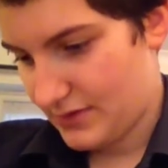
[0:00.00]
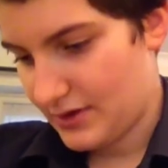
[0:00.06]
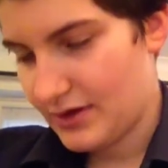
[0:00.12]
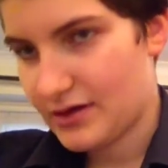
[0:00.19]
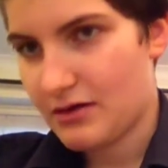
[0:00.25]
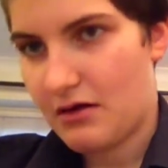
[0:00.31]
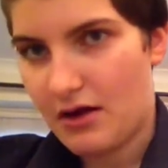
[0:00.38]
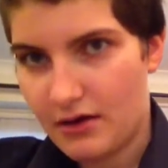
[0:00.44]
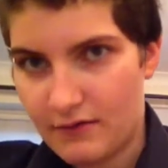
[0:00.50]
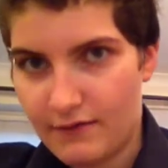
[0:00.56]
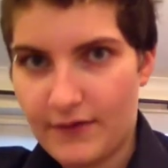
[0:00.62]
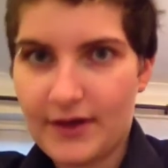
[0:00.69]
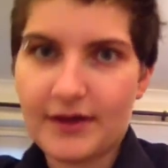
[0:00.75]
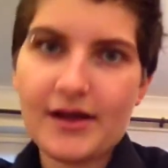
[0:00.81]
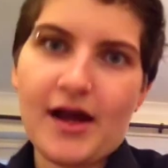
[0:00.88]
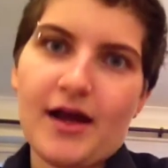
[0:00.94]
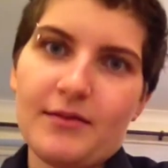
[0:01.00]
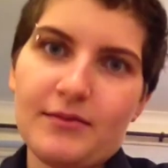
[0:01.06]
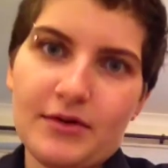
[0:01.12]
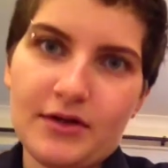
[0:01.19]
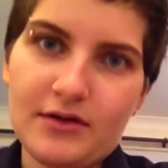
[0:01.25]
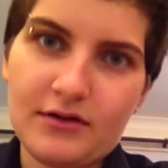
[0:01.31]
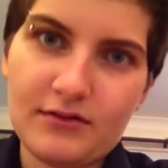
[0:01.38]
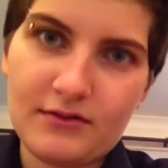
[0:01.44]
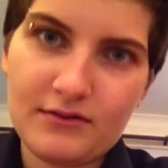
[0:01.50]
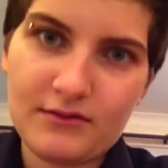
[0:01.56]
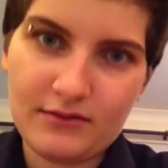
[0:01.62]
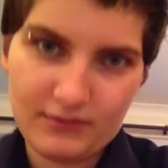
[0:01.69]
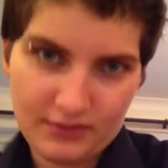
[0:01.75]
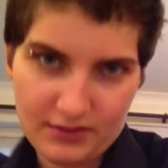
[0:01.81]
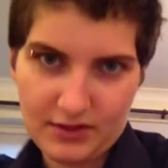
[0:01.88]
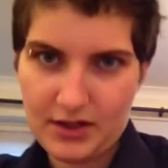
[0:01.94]
It's kind of in
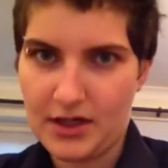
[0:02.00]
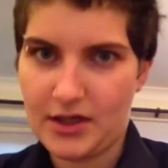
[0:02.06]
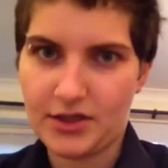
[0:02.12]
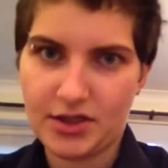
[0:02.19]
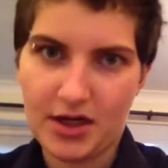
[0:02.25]
Camden-ish